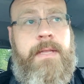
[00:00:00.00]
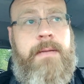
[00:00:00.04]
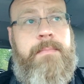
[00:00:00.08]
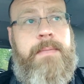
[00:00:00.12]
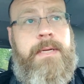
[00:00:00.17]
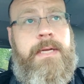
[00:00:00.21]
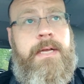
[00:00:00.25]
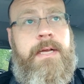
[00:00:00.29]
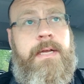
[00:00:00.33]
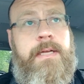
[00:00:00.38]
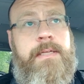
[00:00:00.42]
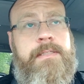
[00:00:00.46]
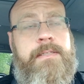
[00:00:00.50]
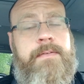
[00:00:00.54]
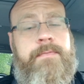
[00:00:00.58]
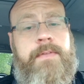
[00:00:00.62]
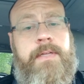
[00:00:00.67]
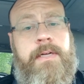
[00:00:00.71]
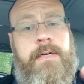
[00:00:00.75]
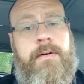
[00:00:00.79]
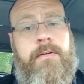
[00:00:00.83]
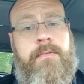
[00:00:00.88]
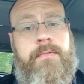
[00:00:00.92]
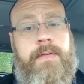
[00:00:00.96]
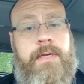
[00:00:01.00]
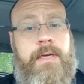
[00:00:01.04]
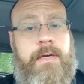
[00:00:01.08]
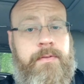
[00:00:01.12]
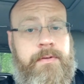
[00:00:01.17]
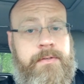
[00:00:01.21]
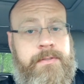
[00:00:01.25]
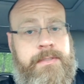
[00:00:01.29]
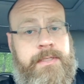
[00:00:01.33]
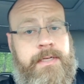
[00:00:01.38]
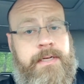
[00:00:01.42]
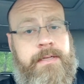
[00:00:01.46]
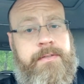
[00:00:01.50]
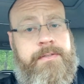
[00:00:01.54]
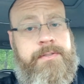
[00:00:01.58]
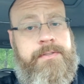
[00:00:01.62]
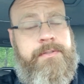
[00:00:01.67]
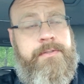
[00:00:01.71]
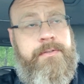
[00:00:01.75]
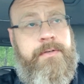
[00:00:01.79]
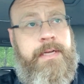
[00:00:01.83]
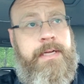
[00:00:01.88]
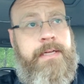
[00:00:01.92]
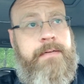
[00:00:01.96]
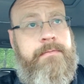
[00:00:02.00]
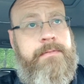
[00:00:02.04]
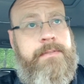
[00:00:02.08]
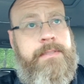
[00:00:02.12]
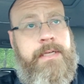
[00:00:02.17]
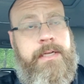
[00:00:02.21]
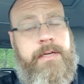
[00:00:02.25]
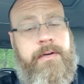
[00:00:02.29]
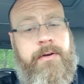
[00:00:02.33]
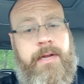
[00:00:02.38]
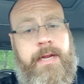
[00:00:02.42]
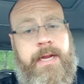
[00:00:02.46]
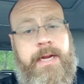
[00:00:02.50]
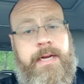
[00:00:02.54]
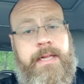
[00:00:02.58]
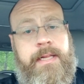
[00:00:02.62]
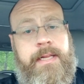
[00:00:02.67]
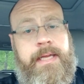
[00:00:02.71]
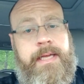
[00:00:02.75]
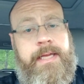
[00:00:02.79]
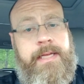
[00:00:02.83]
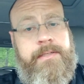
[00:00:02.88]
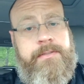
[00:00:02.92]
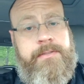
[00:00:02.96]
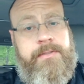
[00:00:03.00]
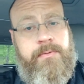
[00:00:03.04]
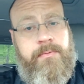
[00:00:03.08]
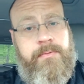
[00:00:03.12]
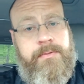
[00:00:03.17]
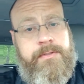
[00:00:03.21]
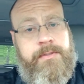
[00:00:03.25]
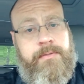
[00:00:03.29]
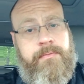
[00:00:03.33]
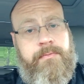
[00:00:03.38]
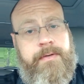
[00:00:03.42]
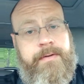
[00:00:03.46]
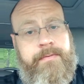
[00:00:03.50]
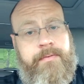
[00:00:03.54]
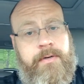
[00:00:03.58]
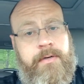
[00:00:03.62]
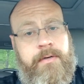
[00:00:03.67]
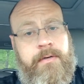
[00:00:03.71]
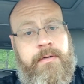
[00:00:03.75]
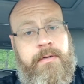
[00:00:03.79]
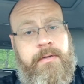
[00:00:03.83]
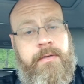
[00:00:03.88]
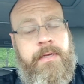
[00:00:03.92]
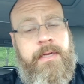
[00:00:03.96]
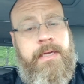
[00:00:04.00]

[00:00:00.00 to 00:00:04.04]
because if they're on the other side of the street, say you're headed east towards the river,